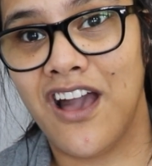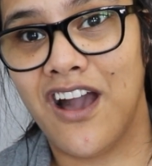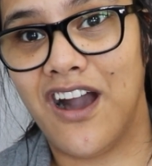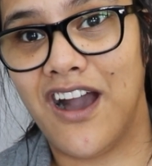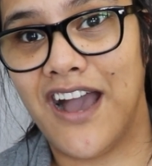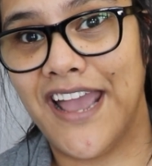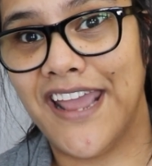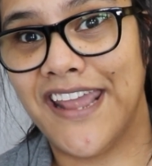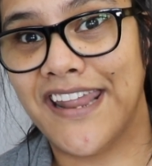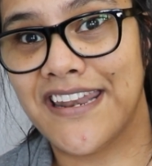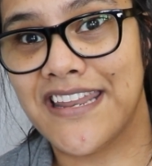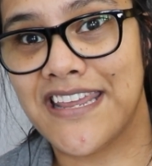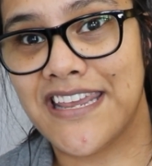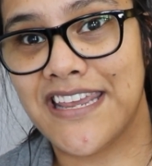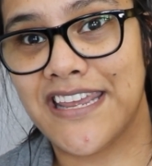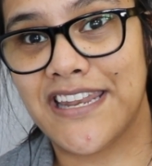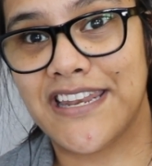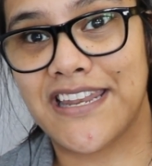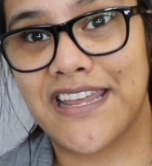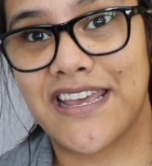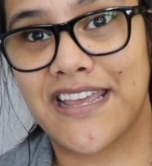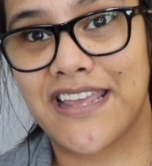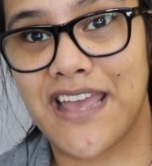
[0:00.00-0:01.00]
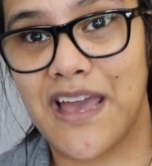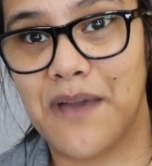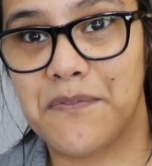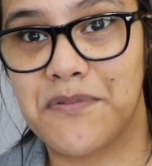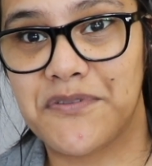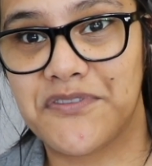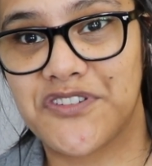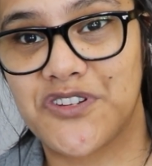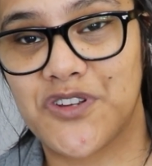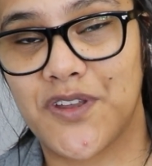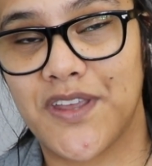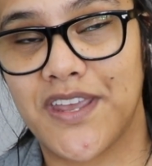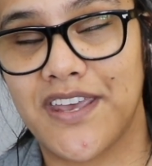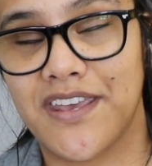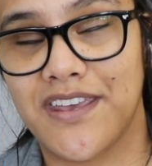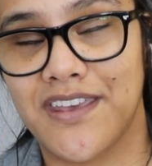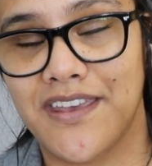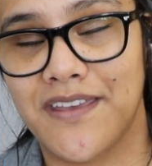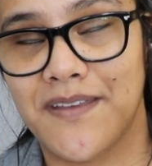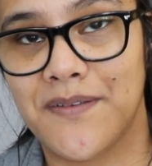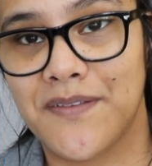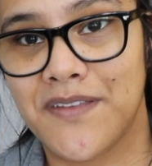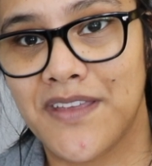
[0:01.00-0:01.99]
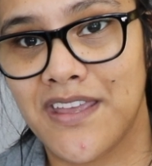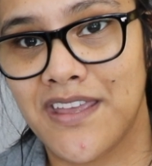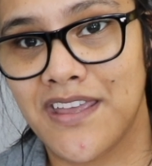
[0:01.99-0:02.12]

I need a cup of sugar,